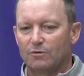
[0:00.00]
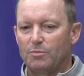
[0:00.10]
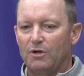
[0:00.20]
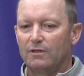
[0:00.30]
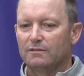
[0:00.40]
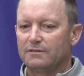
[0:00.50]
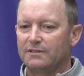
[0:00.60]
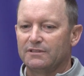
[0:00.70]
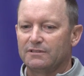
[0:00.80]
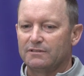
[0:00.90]
Paul,
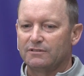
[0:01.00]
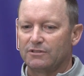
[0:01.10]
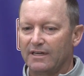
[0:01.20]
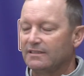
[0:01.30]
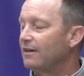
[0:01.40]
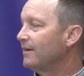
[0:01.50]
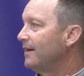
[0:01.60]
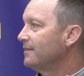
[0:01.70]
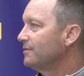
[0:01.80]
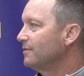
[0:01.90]
he strikes out
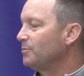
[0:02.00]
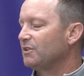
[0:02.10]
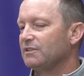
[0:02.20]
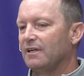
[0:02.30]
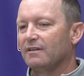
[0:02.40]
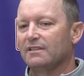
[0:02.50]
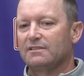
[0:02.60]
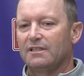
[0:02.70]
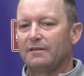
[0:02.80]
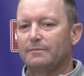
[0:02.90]
guys, so the pitch count
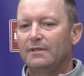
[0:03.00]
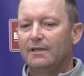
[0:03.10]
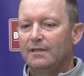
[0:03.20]
gets up.